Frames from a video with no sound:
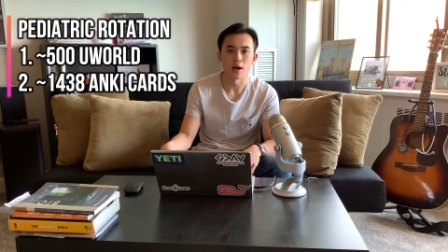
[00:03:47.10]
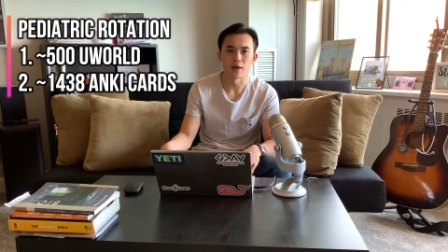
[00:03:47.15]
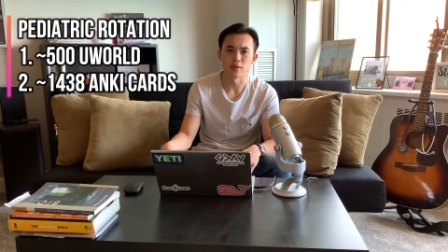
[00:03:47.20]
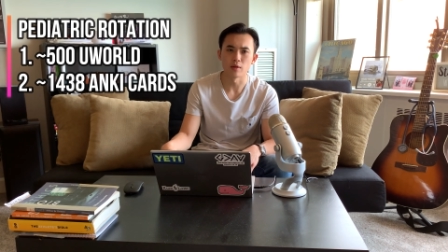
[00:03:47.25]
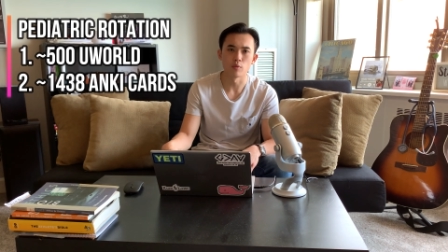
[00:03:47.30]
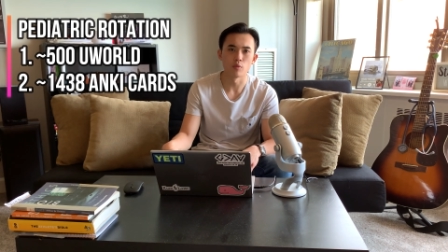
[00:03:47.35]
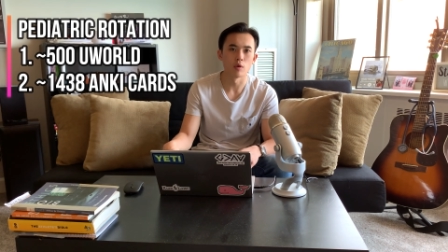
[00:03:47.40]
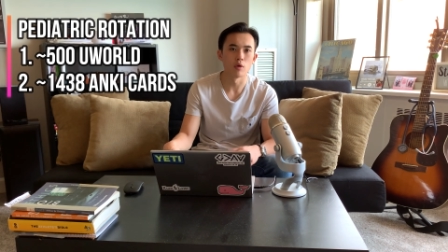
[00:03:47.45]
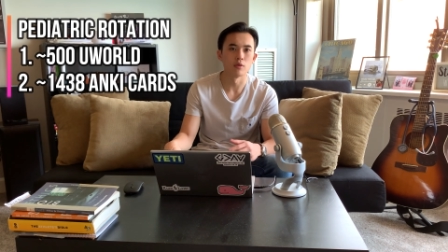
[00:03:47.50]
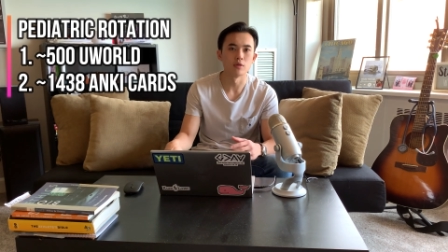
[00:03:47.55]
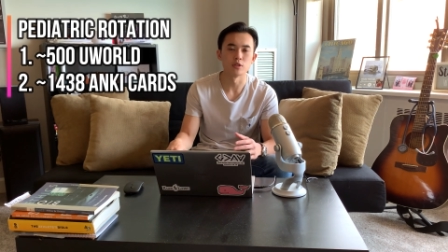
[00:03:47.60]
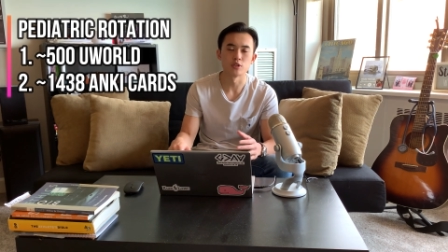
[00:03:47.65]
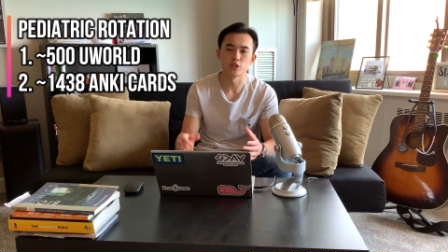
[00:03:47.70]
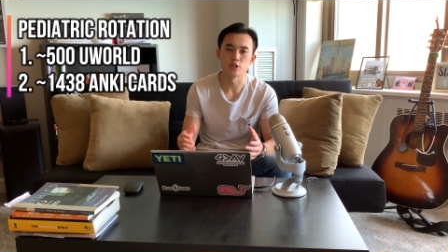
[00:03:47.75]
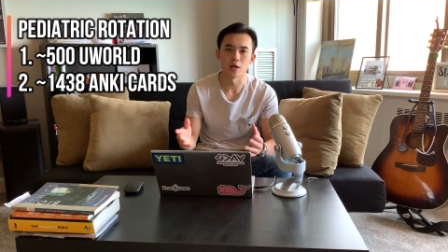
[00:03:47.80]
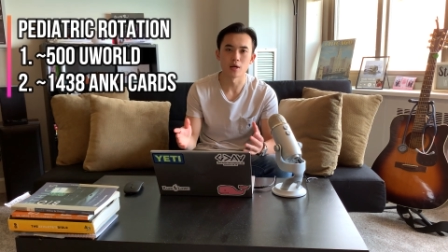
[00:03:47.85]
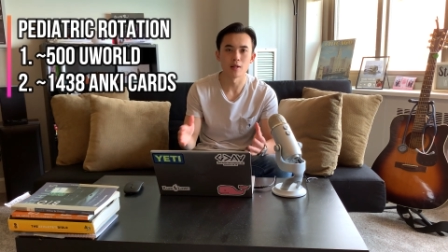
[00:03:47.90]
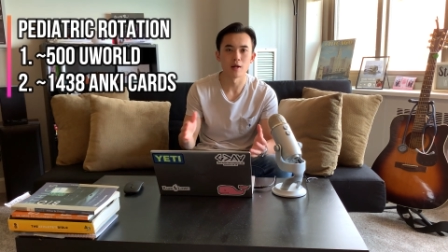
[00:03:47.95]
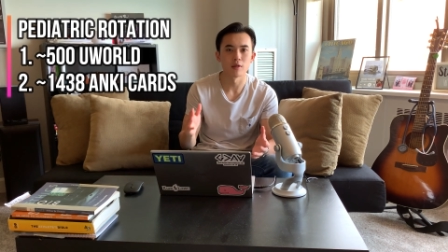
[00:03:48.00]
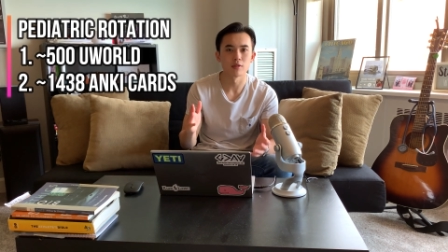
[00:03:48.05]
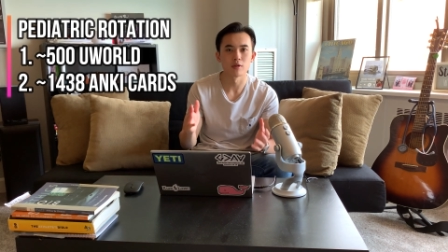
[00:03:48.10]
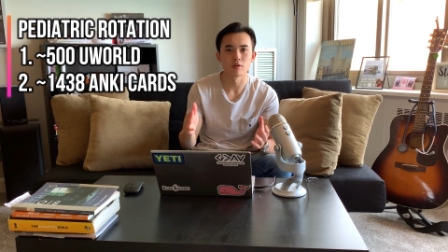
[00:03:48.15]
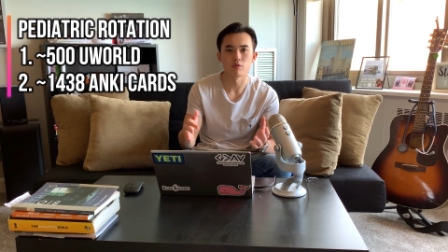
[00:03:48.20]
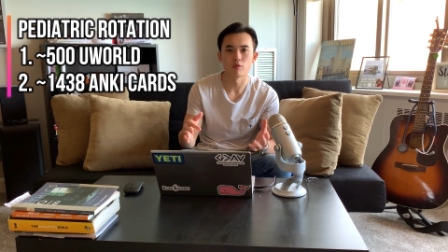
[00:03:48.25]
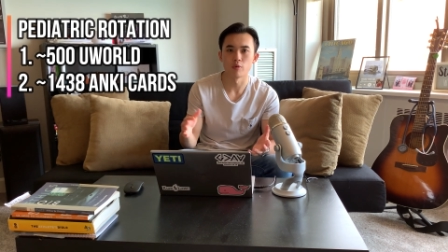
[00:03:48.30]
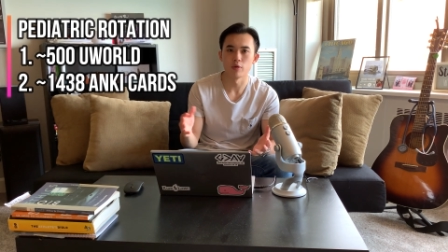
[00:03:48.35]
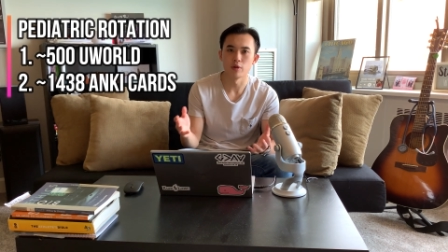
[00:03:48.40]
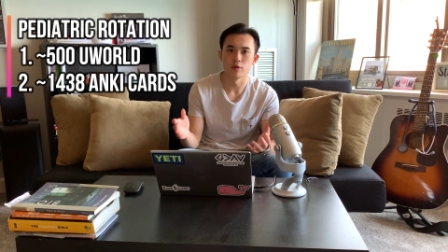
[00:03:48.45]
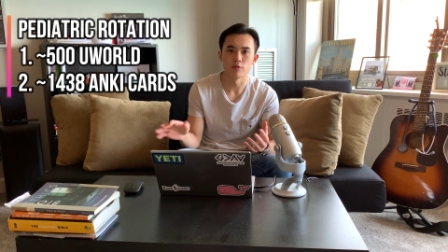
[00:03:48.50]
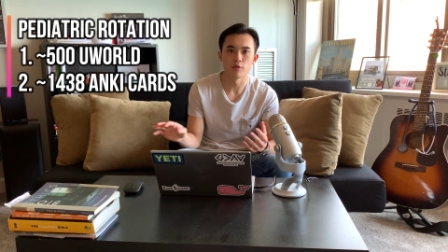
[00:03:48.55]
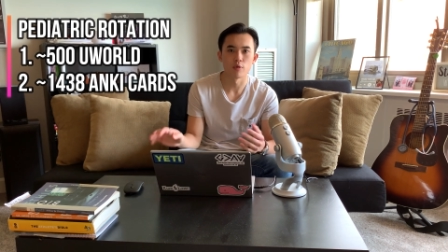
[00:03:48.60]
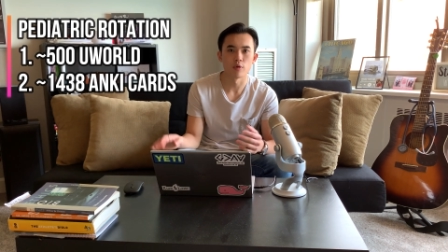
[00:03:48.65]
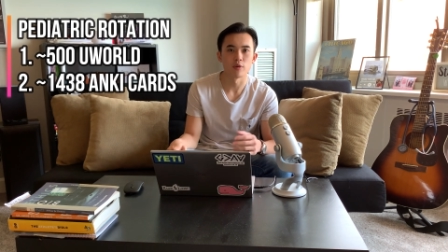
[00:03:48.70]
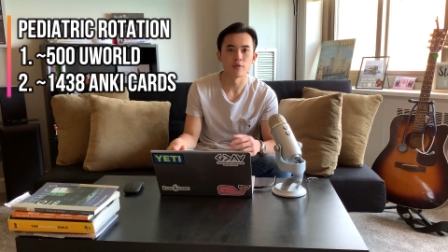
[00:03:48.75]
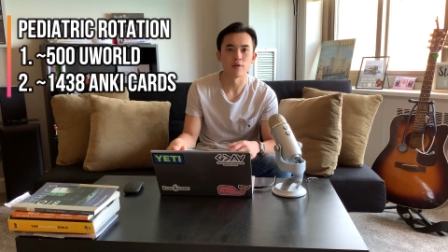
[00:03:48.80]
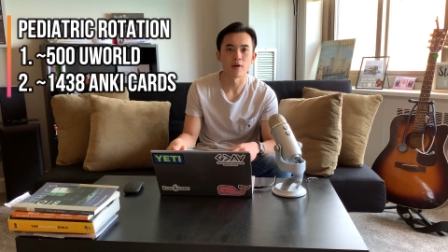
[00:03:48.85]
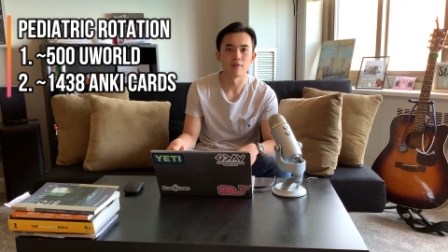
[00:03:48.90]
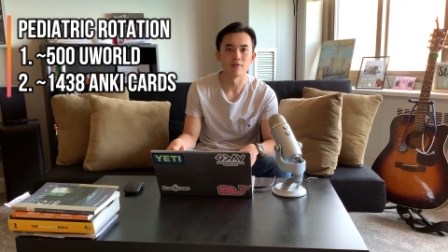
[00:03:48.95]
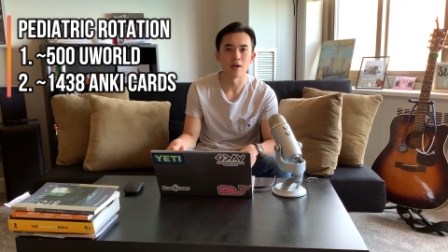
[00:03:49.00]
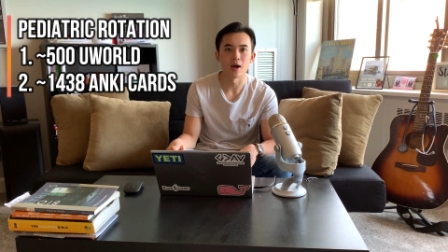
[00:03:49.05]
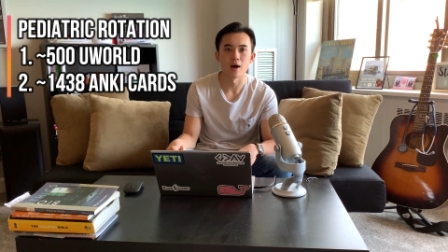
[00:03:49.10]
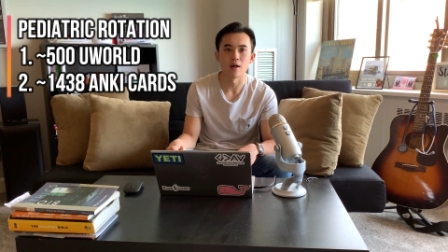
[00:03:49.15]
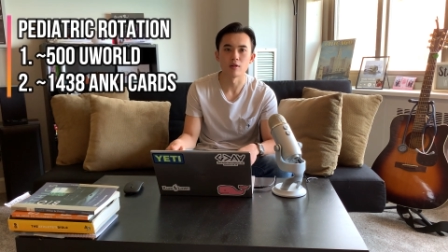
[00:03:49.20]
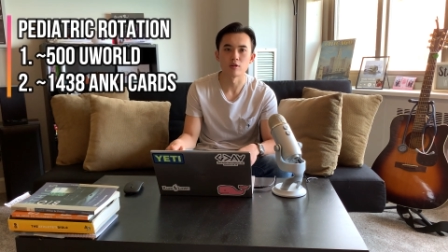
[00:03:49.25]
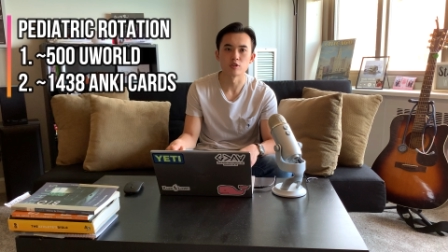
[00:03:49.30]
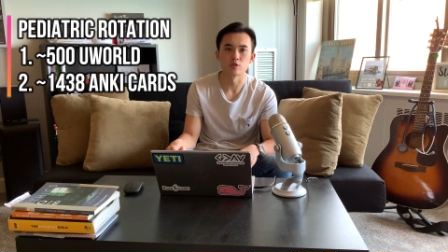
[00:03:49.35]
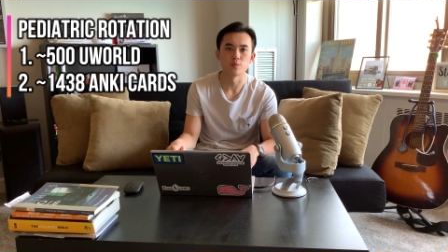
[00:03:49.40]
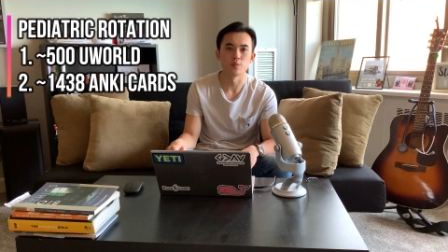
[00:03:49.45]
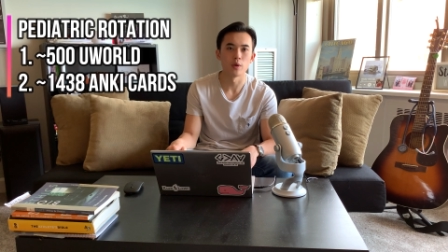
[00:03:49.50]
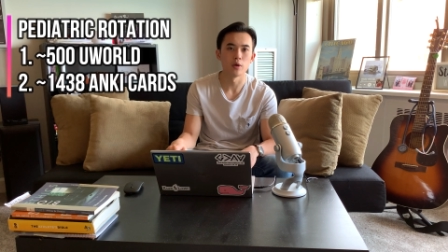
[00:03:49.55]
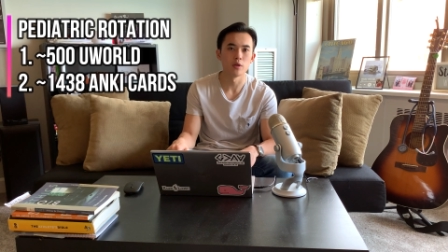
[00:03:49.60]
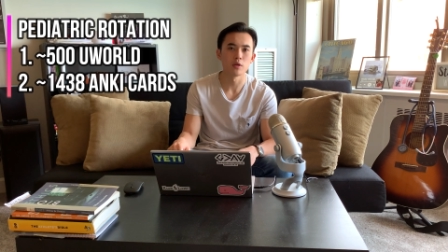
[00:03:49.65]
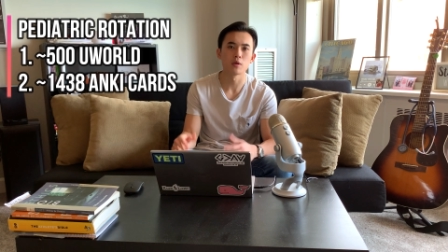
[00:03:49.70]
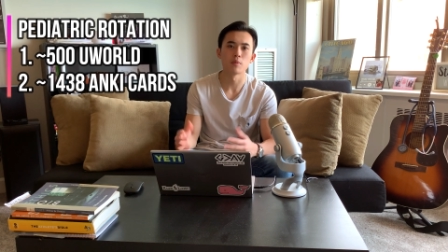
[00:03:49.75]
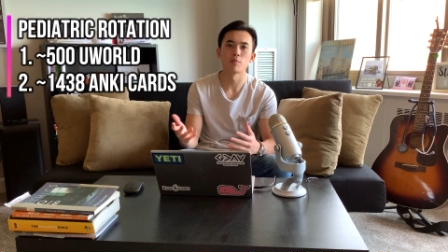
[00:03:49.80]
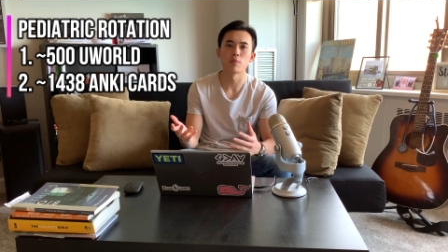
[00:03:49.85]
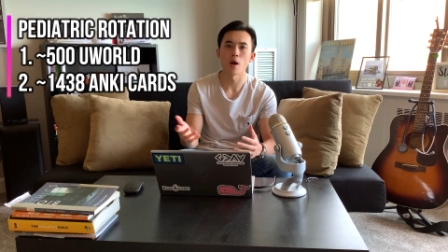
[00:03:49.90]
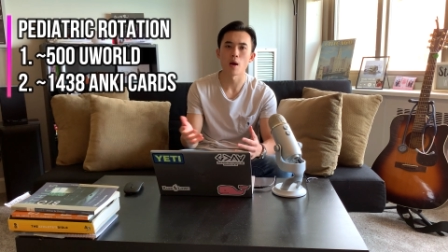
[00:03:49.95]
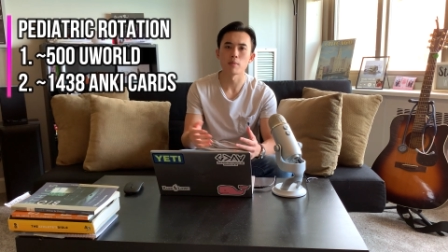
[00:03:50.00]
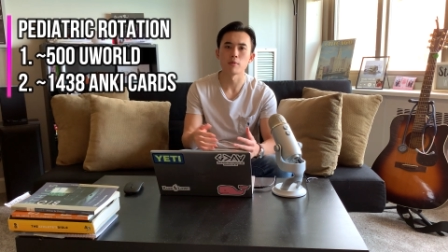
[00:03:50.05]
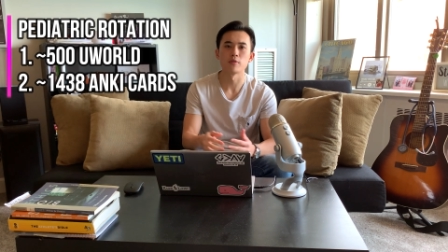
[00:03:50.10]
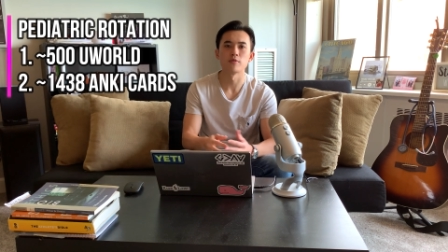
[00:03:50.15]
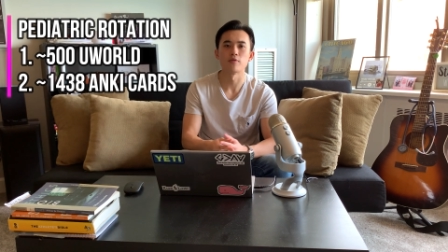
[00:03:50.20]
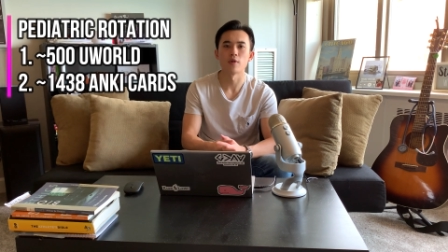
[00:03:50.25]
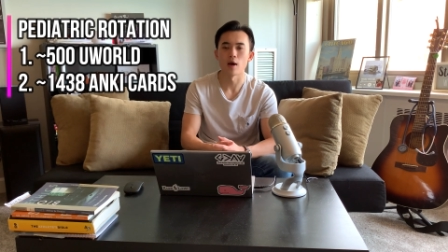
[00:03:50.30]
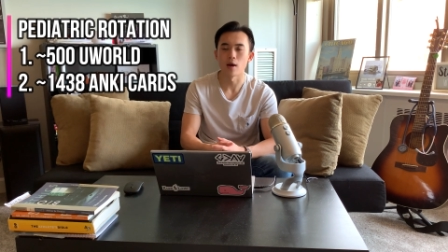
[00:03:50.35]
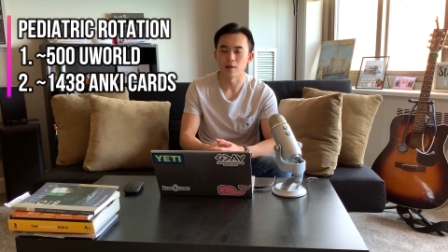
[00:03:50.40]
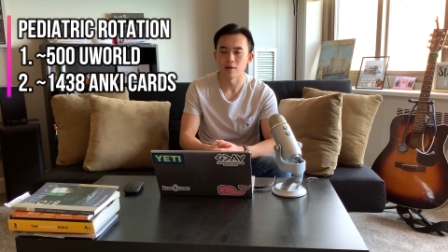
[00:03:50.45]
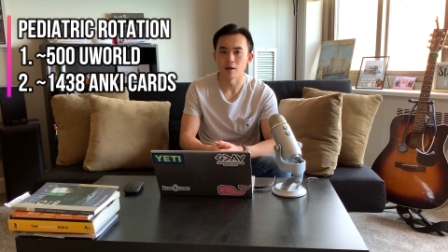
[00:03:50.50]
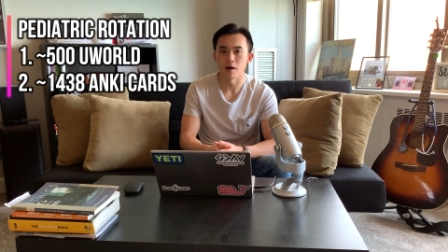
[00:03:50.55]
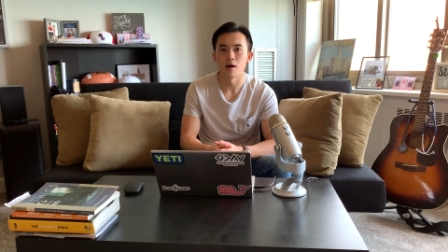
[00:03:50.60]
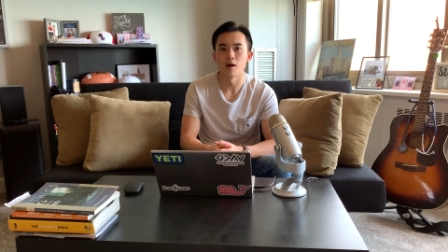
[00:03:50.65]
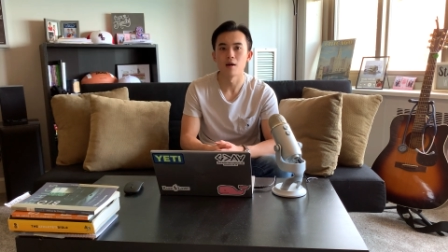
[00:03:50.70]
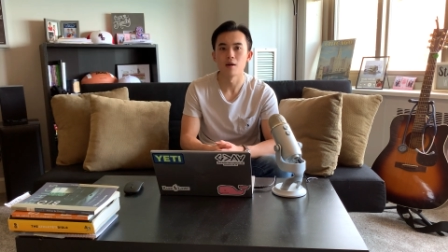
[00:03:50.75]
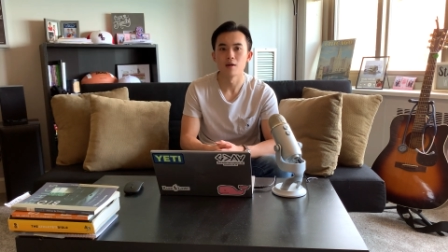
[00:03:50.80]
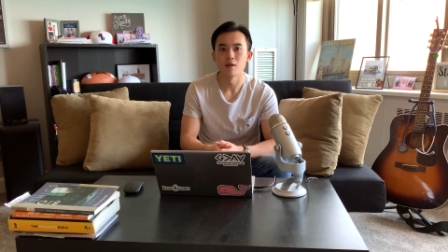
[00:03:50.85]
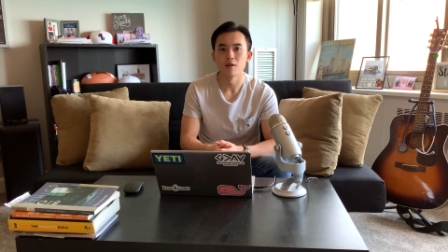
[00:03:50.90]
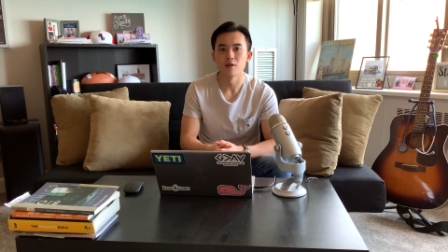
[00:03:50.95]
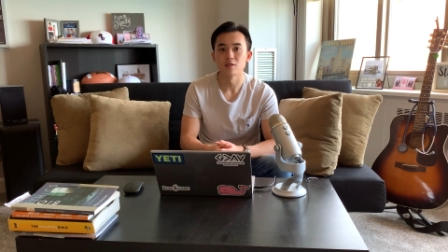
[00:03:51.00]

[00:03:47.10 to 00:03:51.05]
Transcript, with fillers: I think, willing to shell out the 20 to 25 dollars, but you can probably find uh,